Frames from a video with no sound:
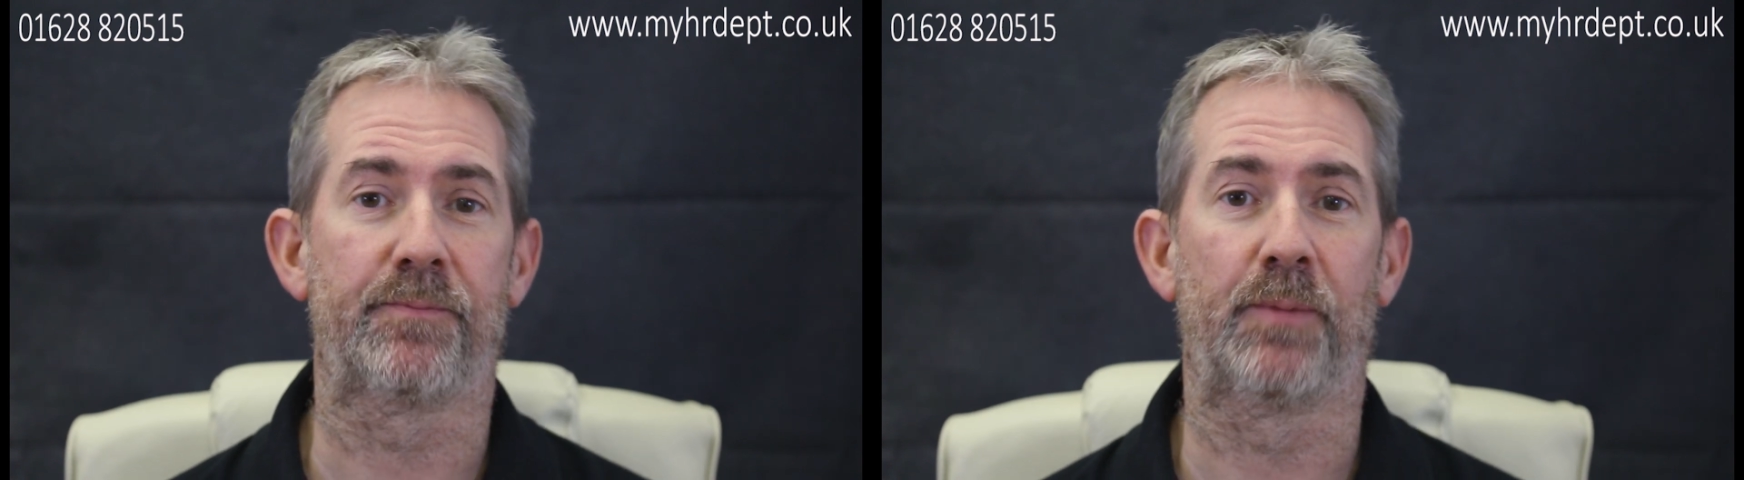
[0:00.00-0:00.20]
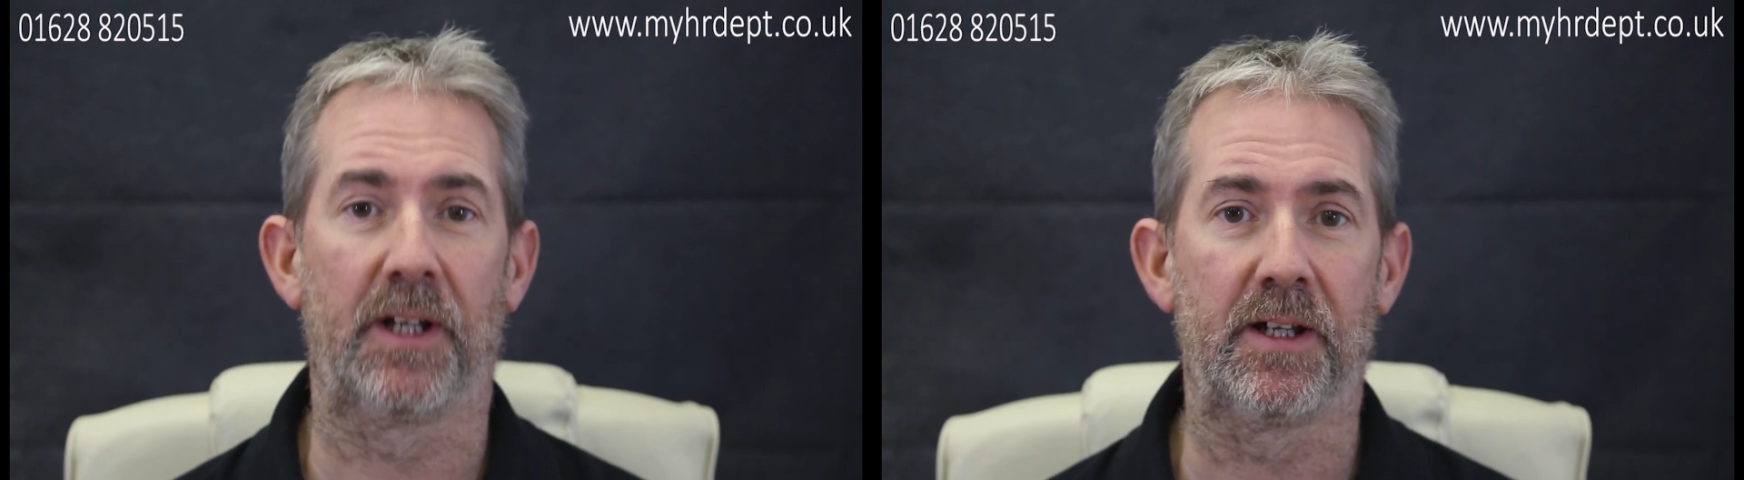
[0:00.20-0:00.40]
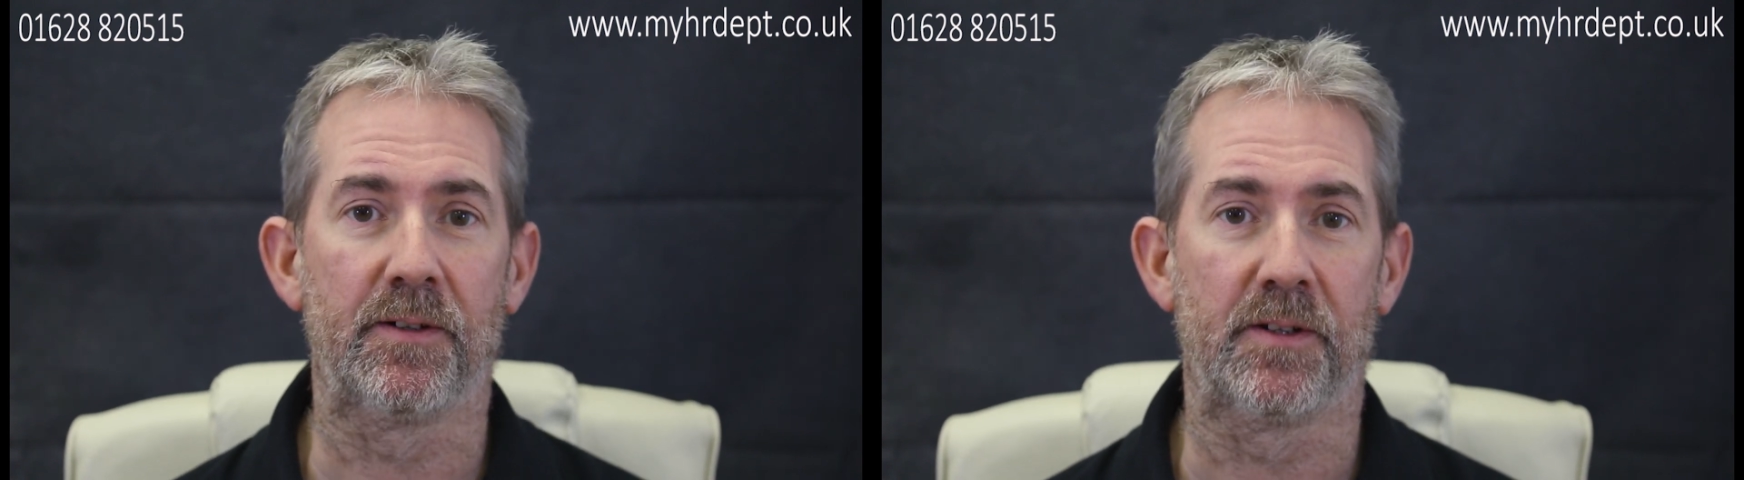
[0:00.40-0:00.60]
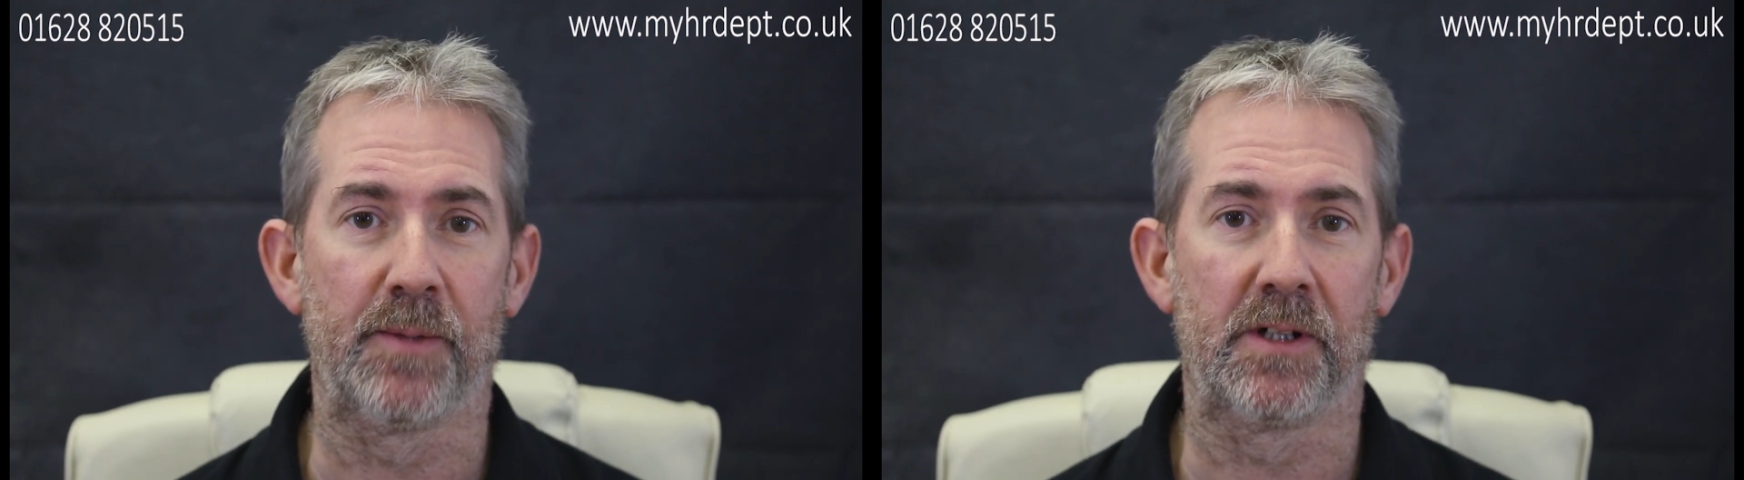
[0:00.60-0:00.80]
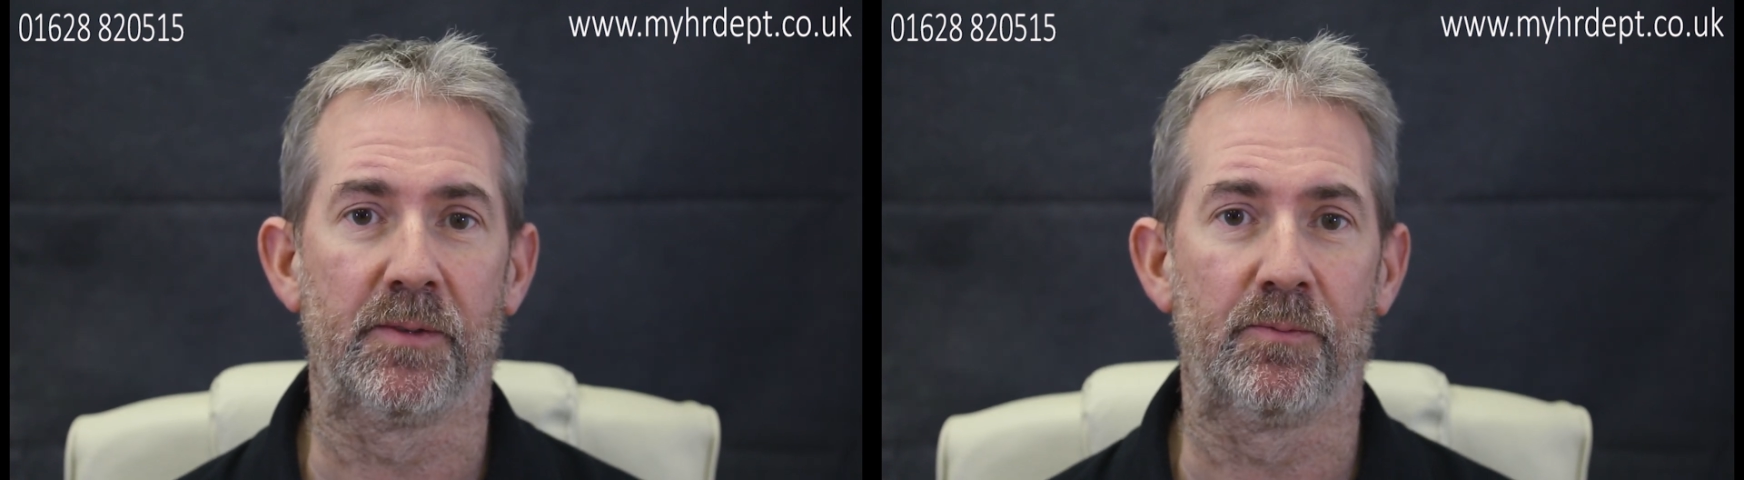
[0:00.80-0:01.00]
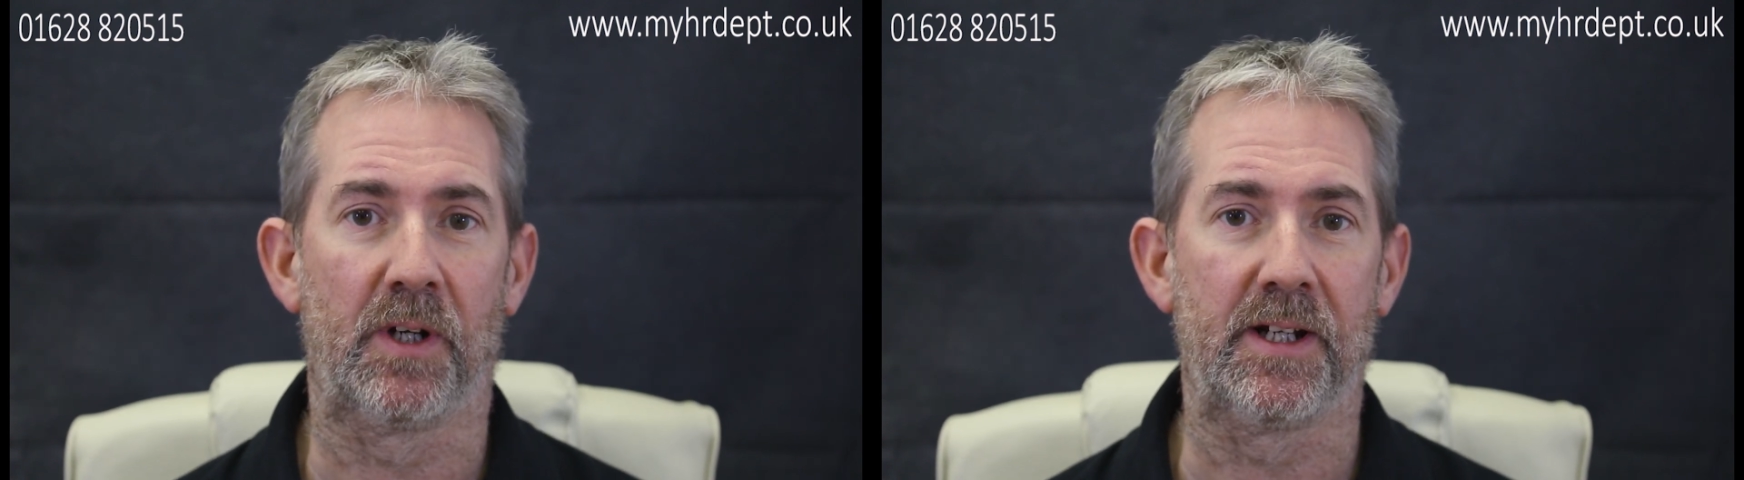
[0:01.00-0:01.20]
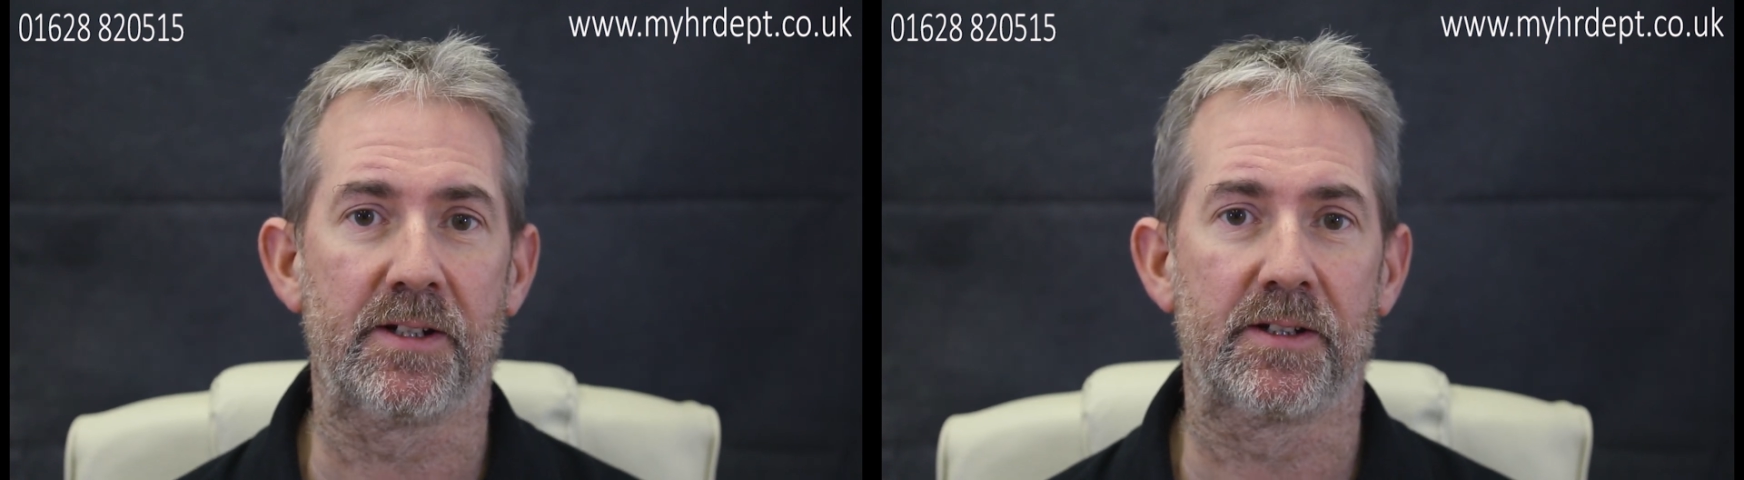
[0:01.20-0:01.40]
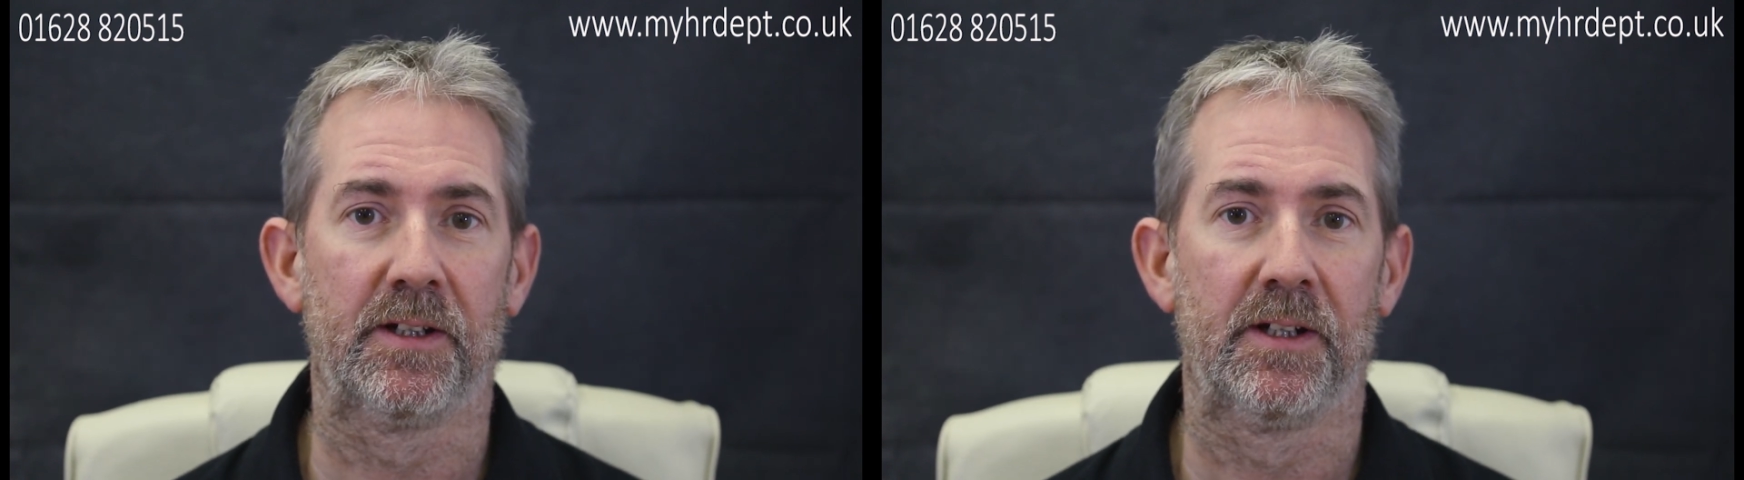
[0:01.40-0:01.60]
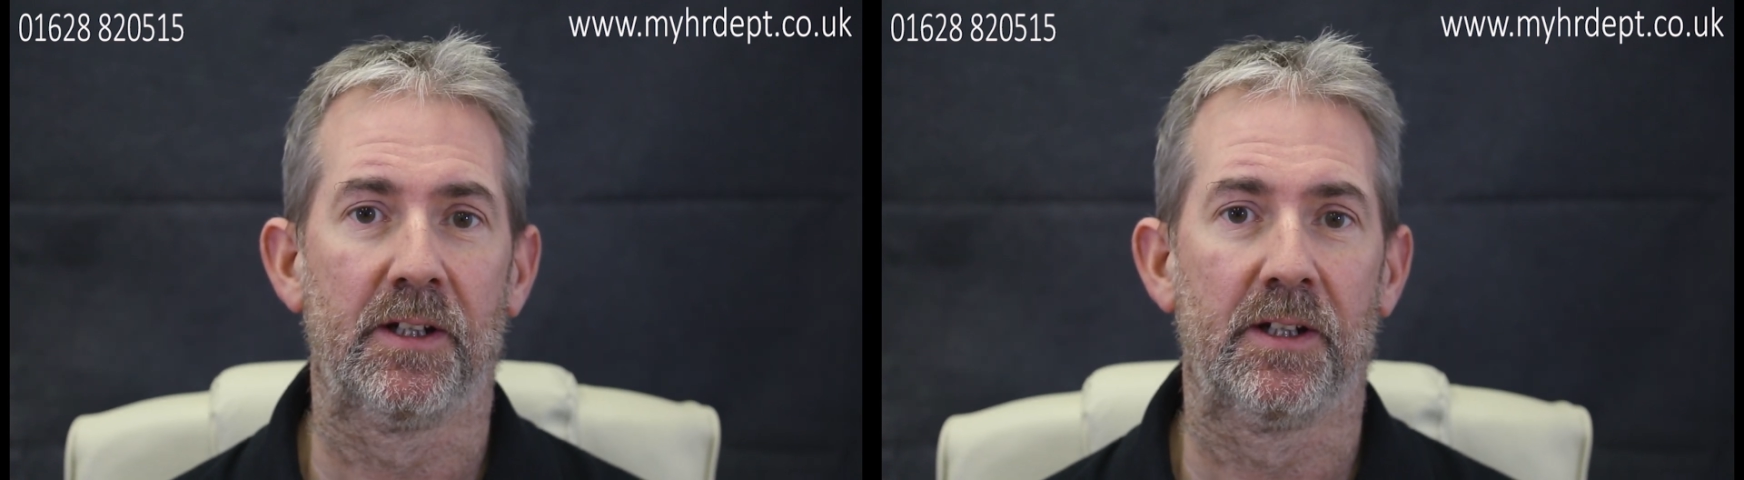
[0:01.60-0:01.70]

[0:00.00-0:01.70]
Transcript: below the minimum rate,